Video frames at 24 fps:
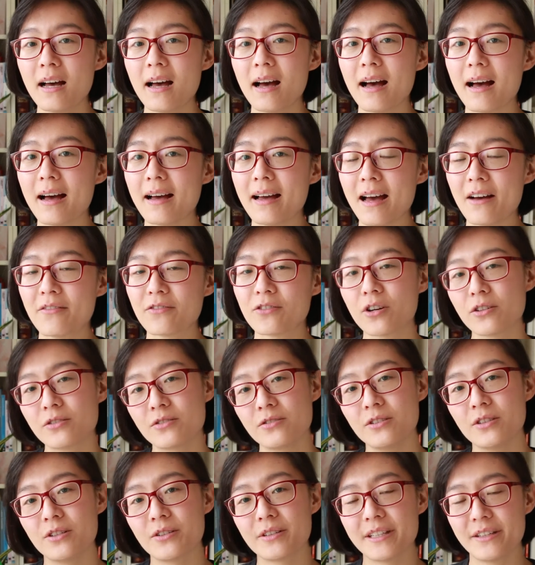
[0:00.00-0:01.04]
I have got
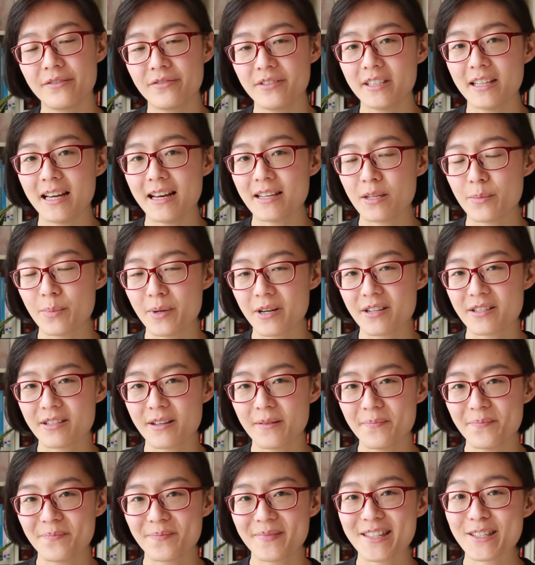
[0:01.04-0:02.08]
to know Gifty as a
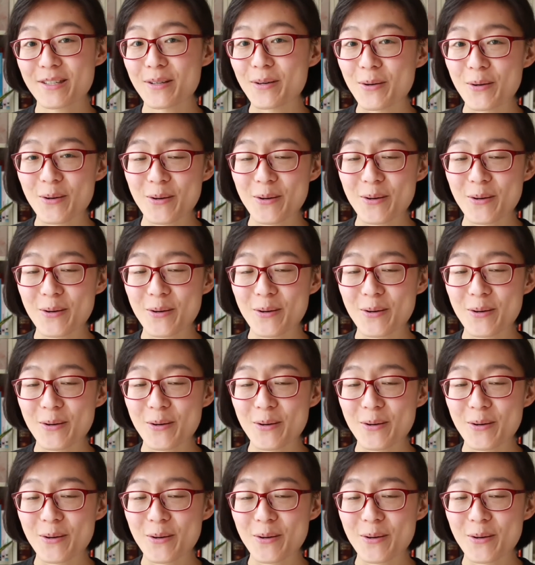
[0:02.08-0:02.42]
person. So